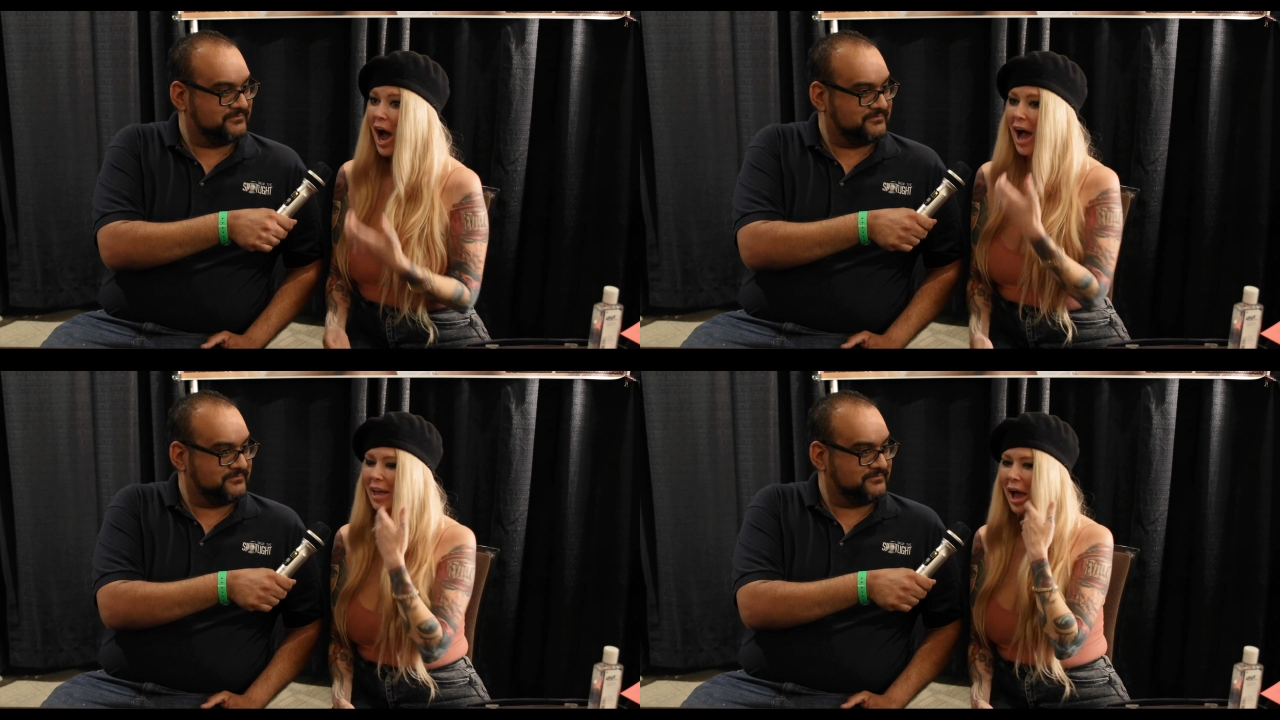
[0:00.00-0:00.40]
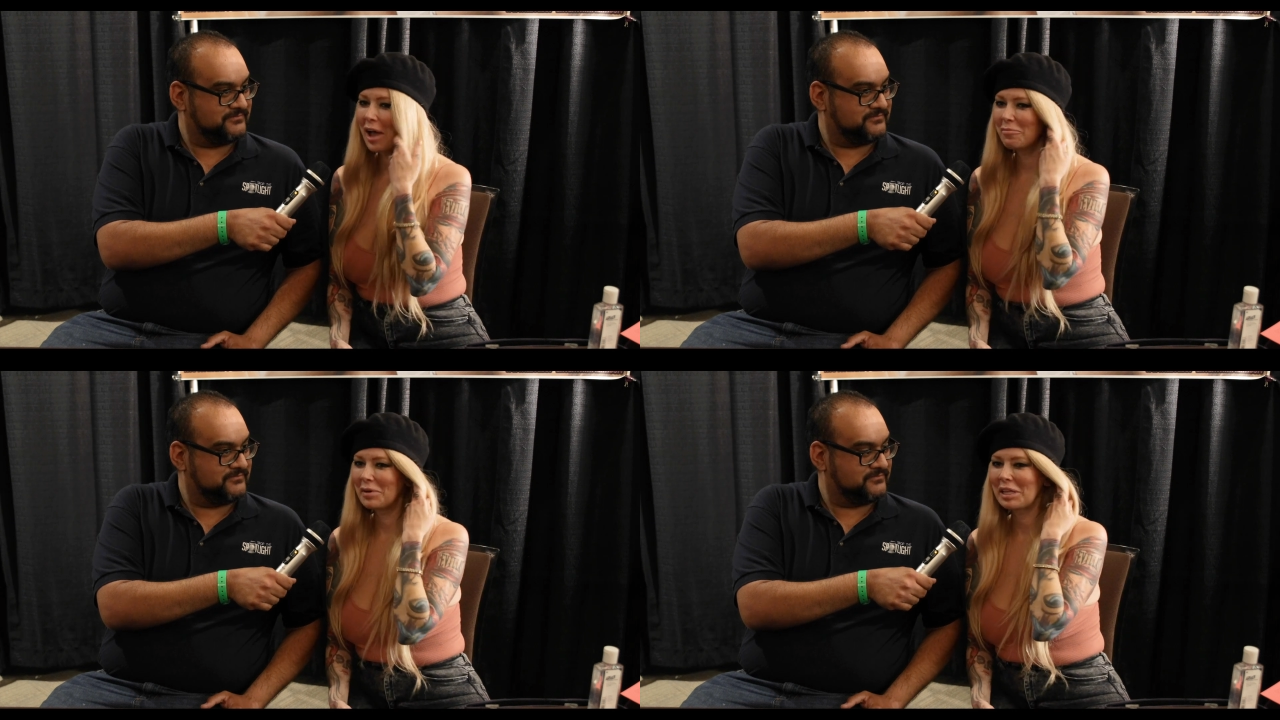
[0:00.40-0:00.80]
Speaker 1: I,
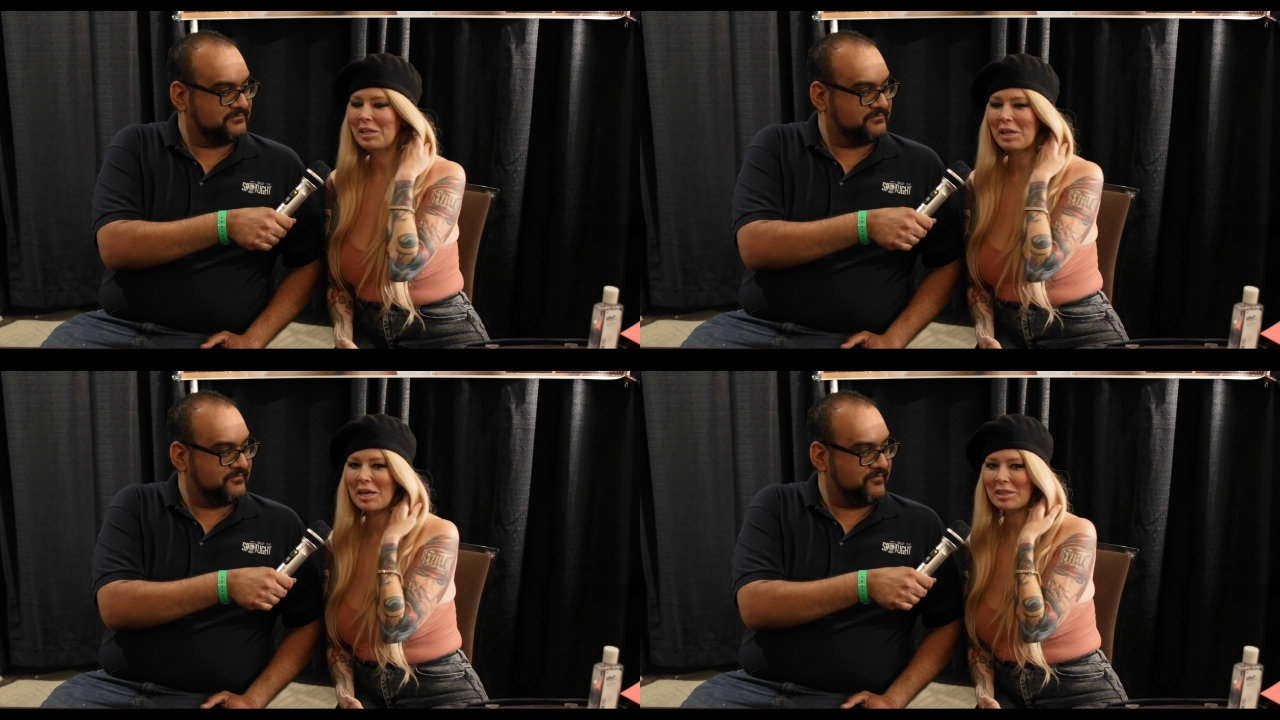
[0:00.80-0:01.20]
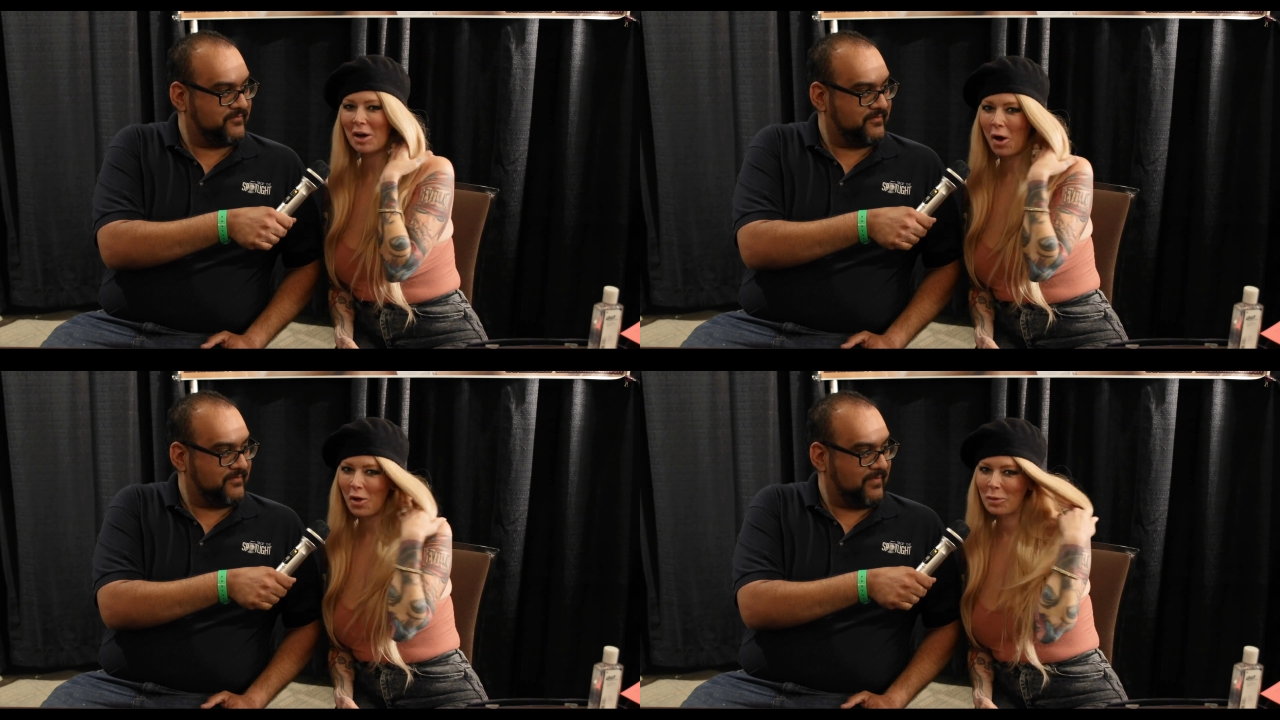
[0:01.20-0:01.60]
I really
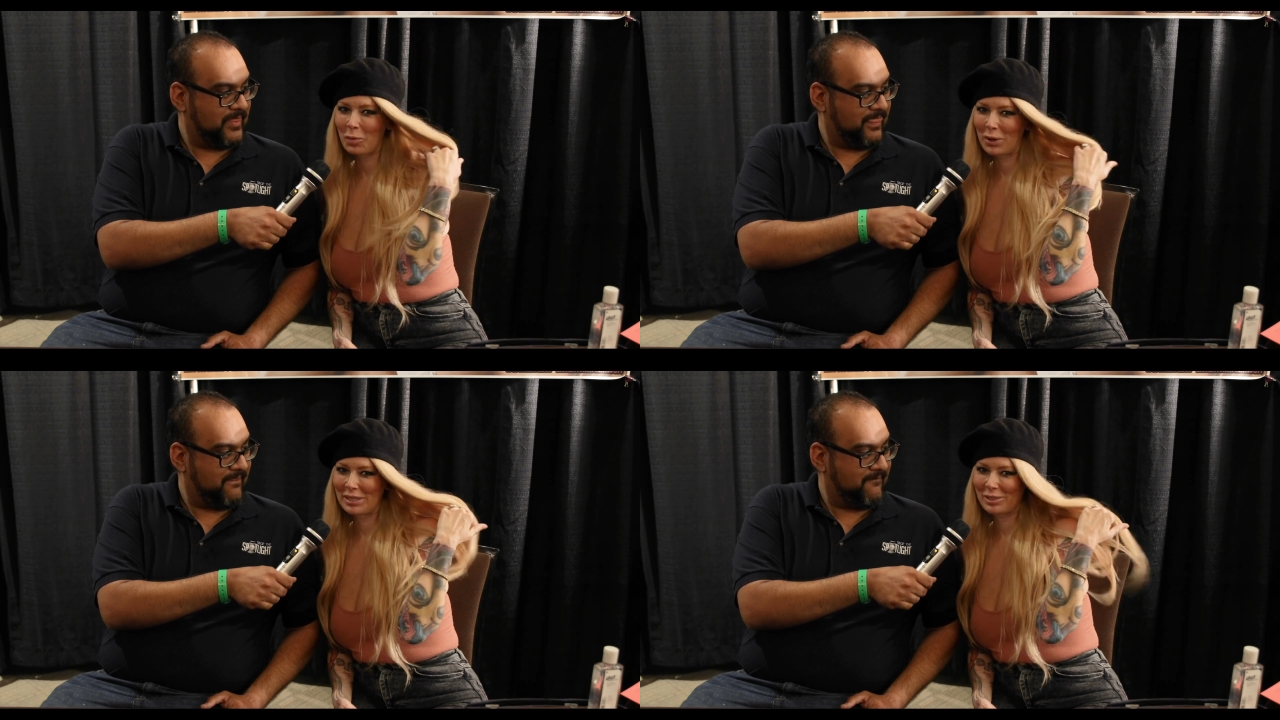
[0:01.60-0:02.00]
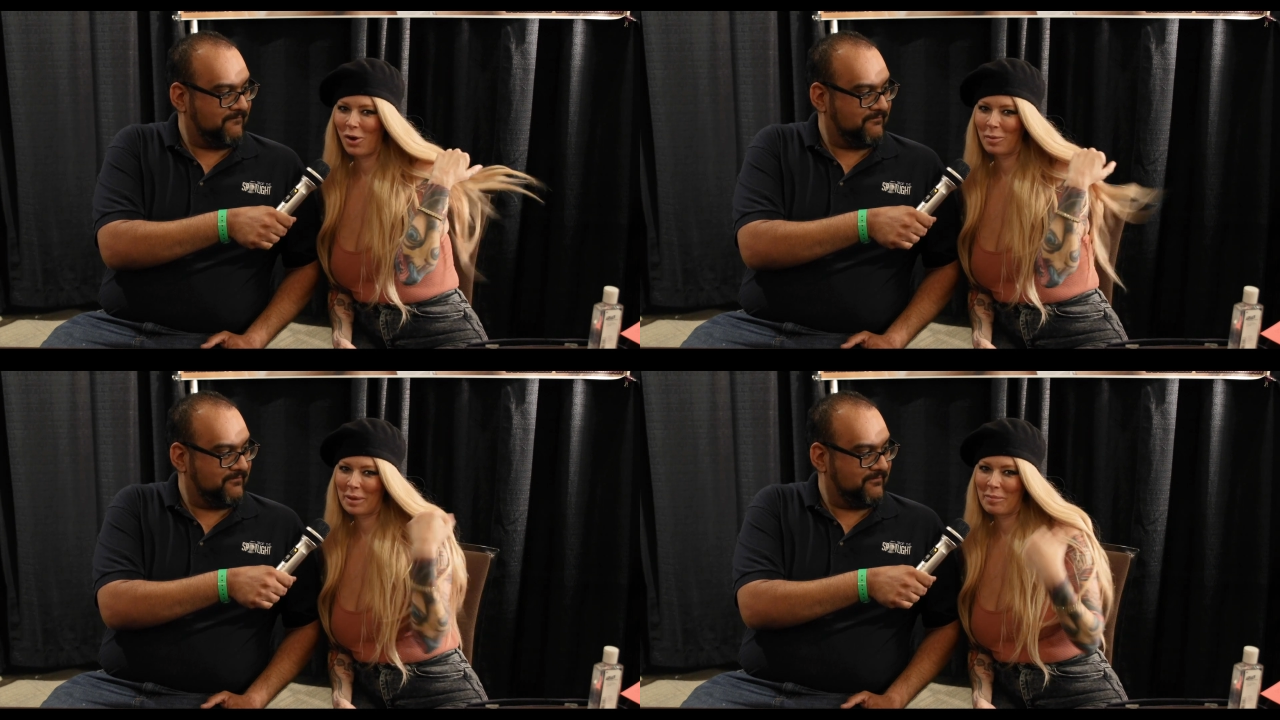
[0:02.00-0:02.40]
like that all the boys
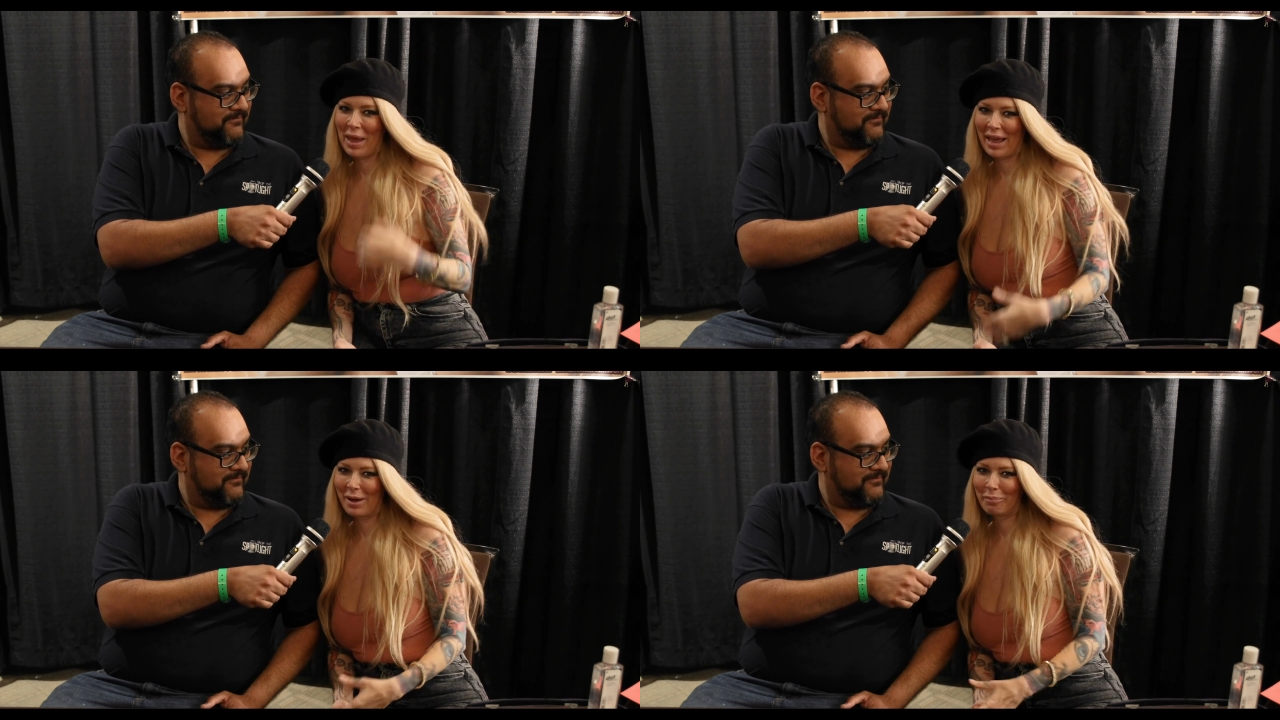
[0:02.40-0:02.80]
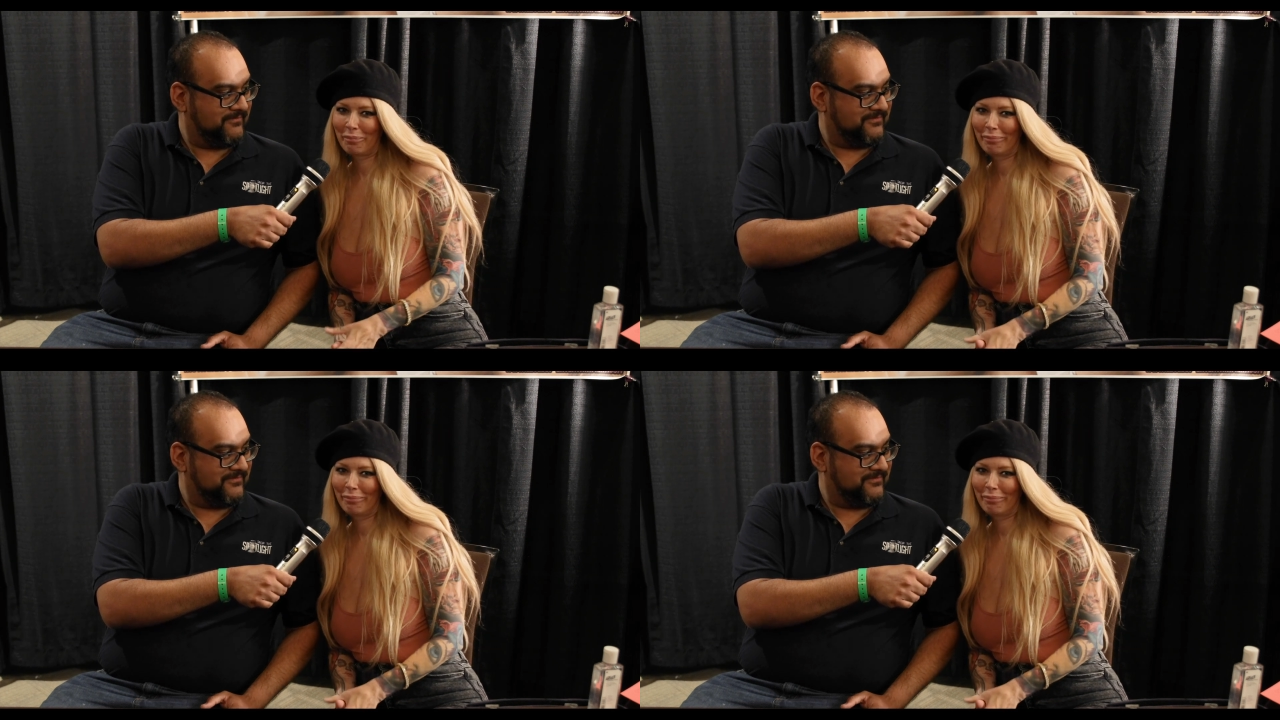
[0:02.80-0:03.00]
call me ma'am.